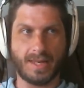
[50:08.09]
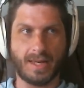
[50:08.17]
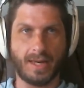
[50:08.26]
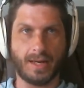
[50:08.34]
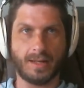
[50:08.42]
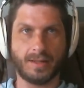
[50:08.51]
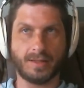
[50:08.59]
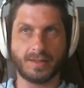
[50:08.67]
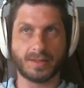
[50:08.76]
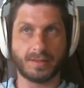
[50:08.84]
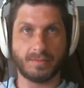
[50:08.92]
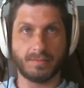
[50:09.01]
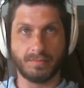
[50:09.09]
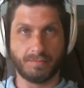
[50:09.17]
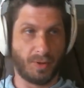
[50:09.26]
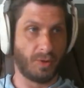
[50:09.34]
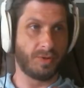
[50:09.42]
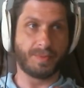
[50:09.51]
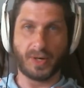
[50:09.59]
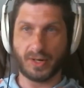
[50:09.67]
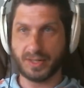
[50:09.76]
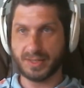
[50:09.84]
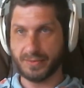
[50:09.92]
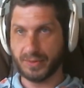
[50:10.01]
and both
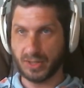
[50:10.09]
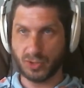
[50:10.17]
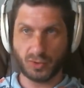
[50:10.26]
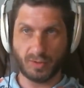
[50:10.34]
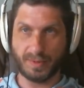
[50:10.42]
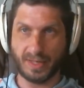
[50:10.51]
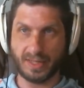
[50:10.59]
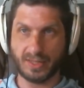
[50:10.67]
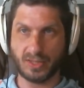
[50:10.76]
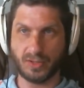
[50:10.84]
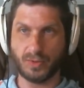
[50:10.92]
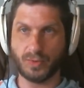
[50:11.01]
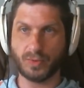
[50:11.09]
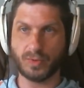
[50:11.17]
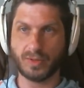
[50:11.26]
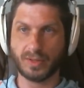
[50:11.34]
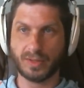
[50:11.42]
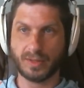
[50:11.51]
parties have contributed to